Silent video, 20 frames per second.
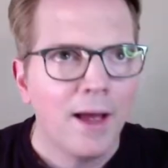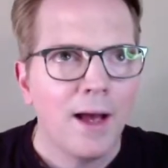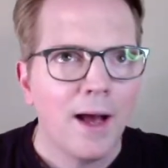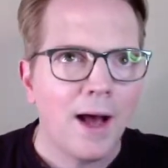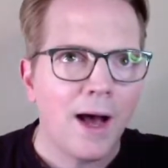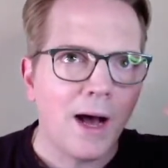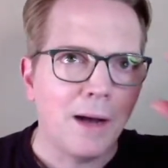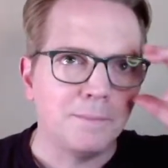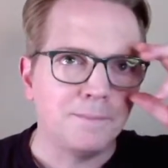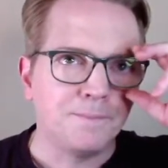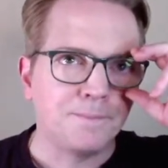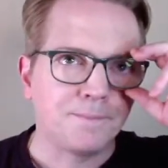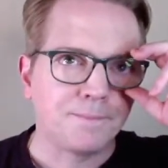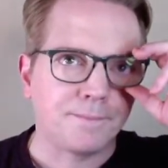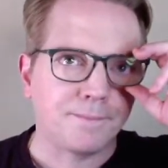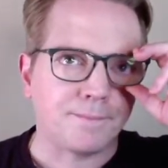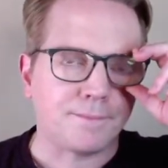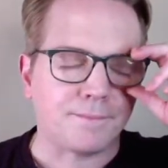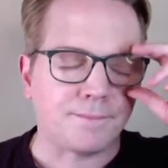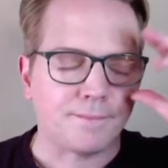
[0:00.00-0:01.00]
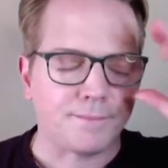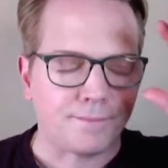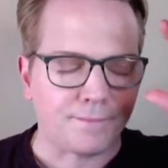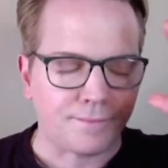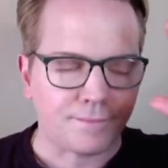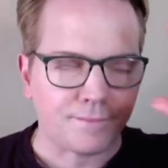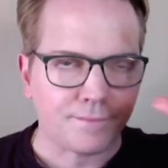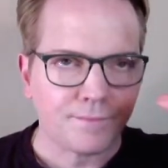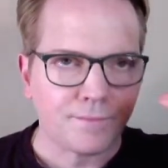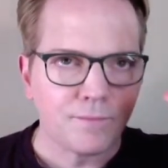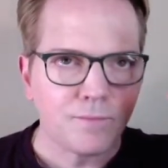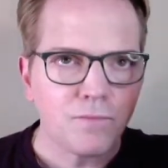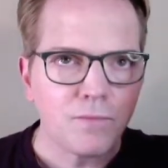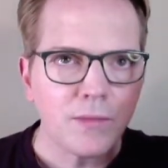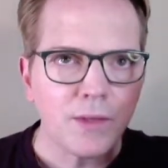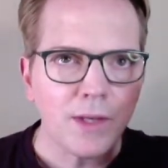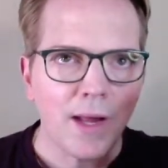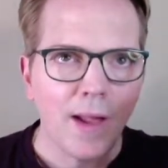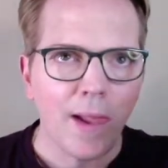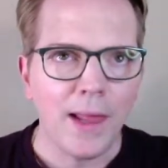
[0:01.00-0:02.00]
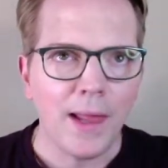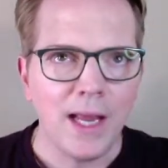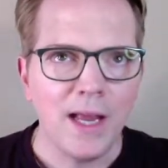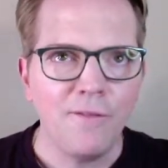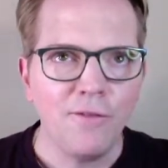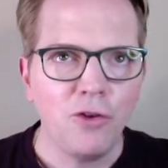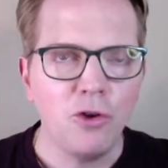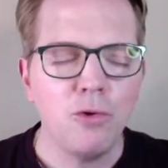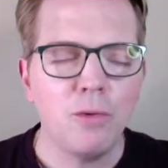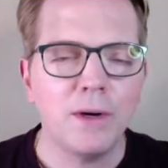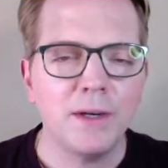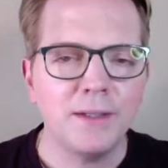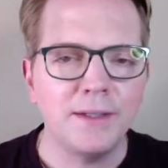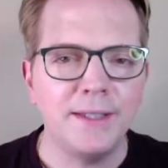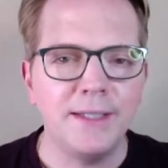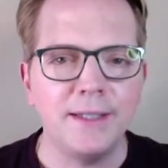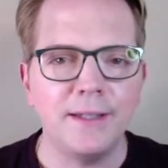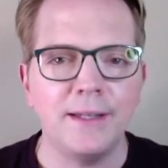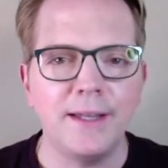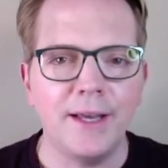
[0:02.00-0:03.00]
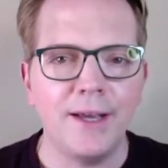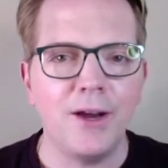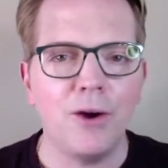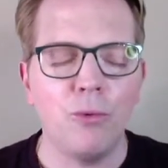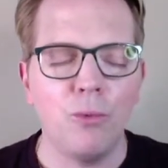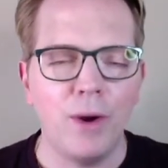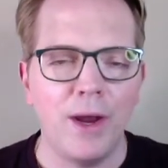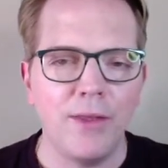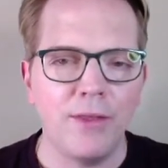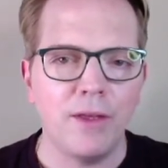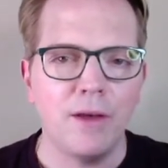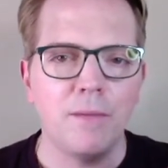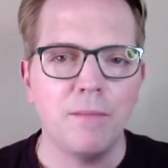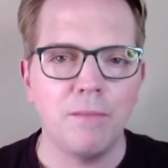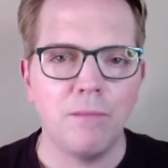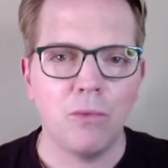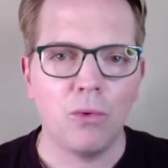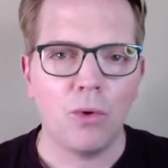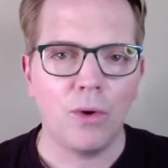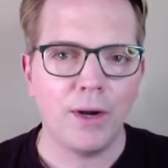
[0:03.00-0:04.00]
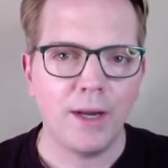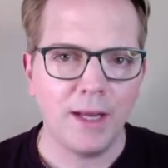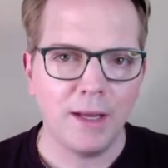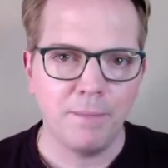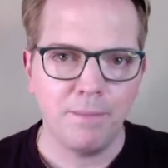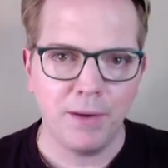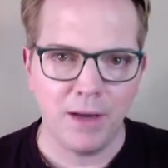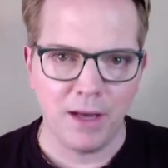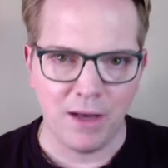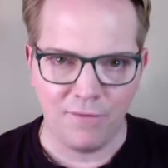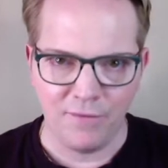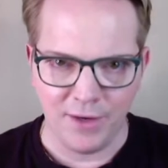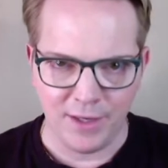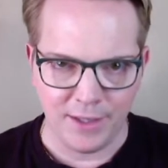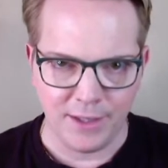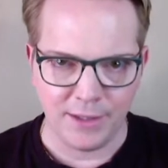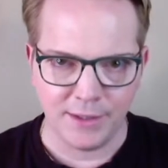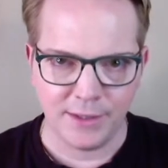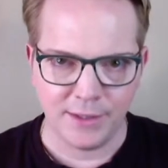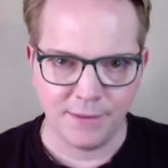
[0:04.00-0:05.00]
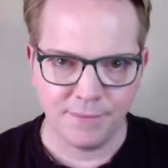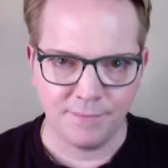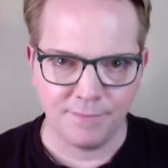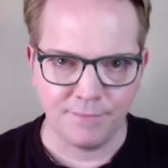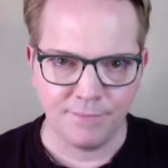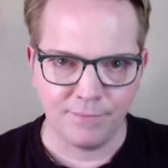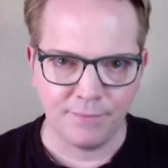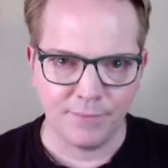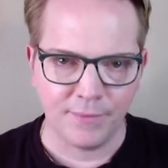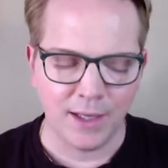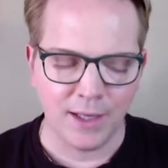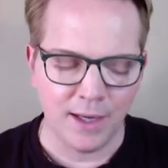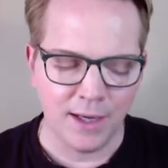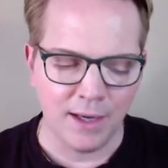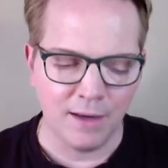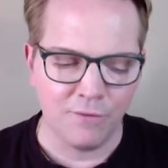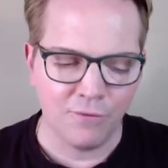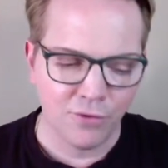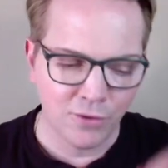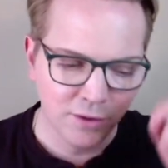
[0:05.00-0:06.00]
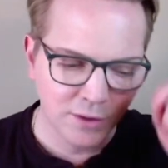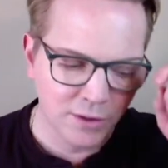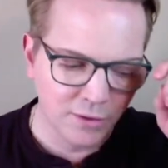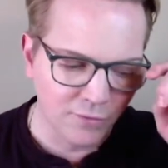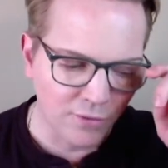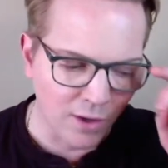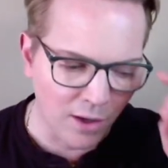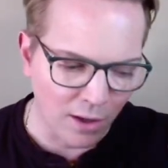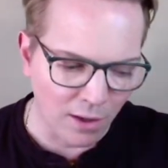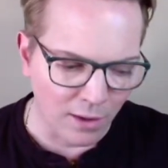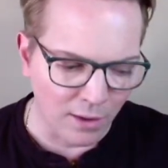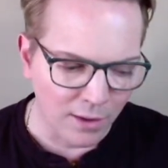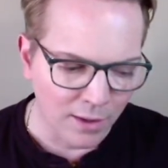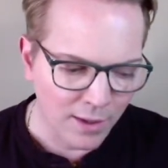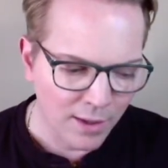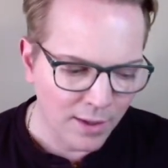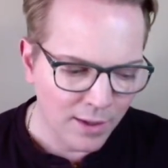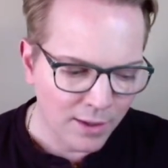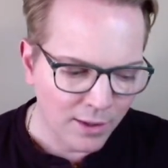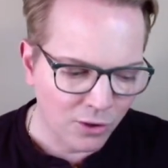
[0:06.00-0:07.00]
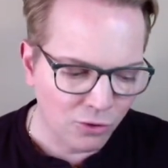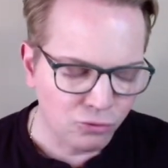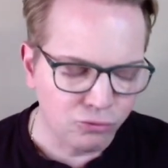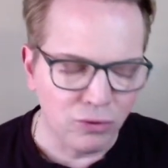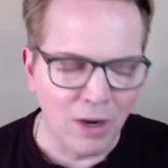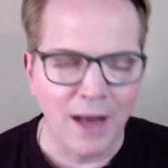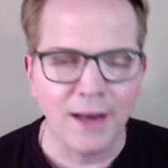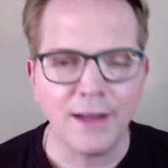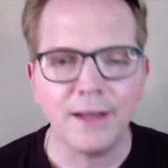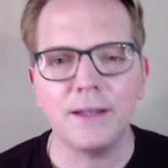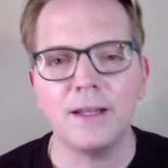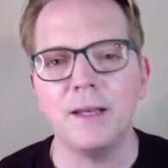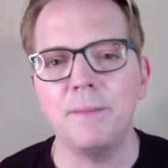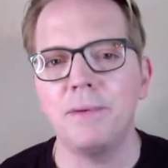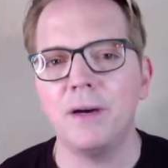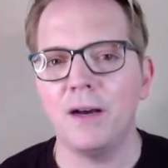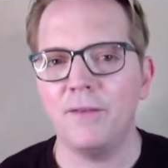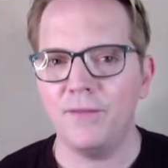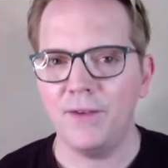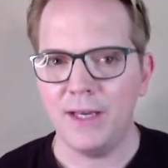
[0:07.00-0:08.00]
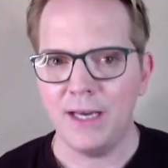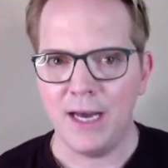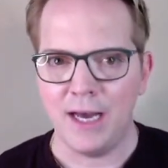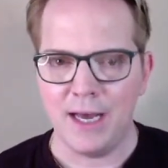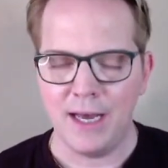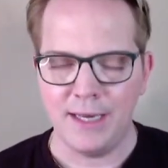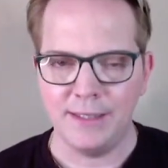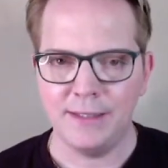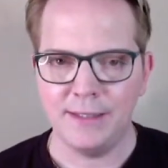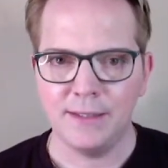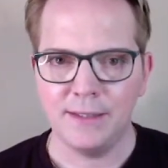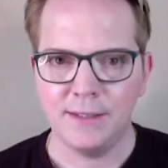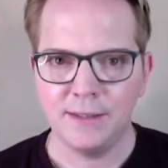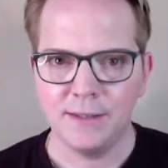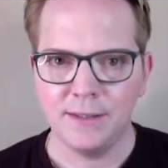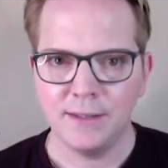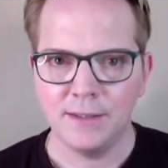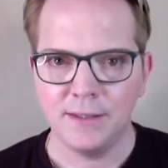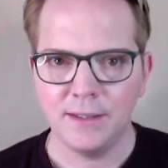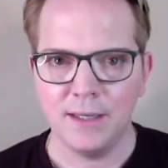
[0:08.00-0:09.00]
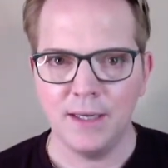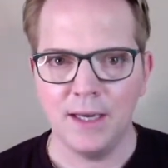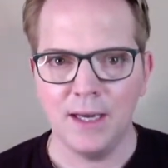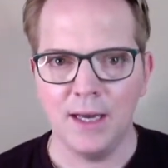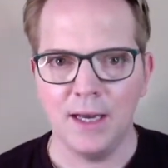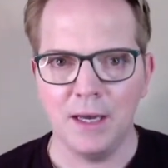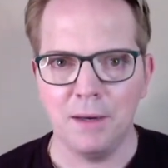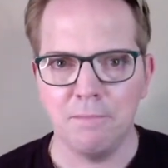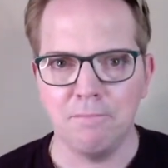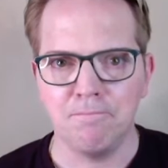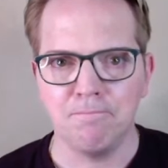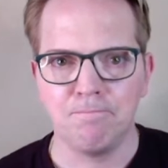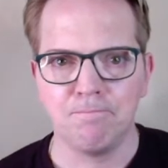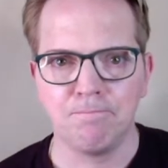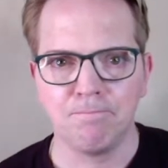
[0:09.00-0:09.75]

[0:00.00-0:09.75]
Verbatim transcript: Um, if you are dealing with morning puffiness, uh, first of all, chronically puffy eyes um,